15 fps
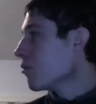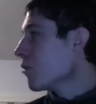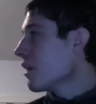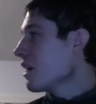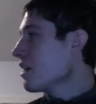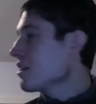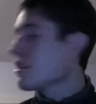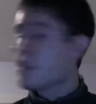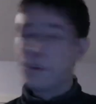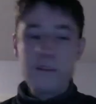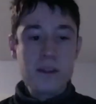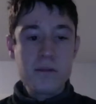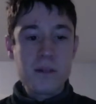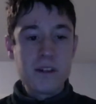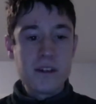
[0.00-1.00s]
waiting to
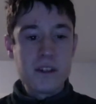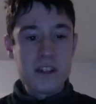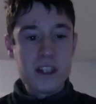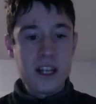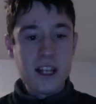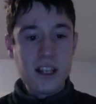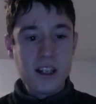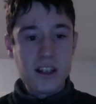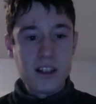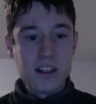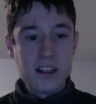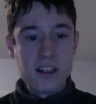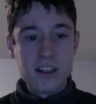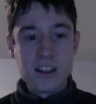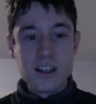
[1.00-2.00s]
see what the movie was like.
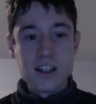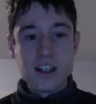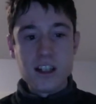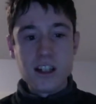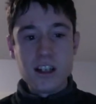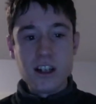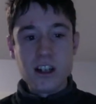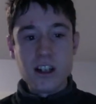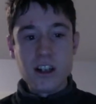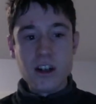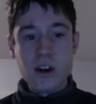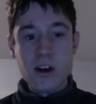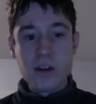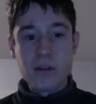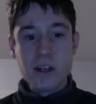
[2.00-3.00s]

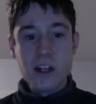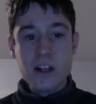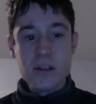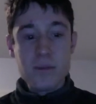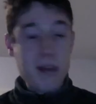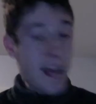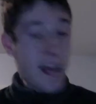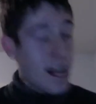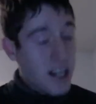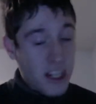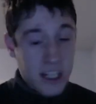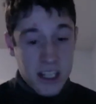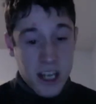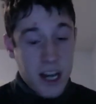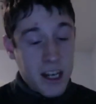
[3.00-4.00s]
Really awesome.
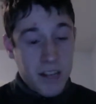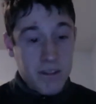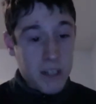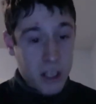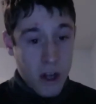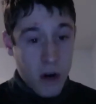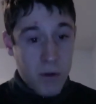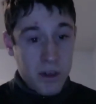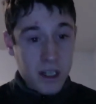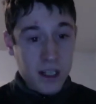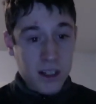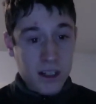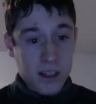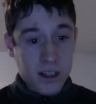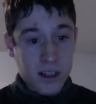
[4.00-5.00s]
Actually, not even
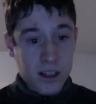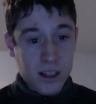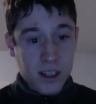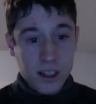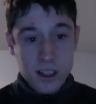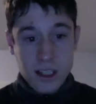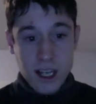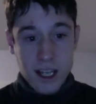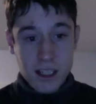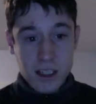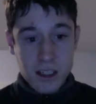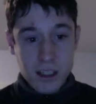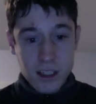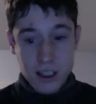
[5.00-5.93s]
knowing that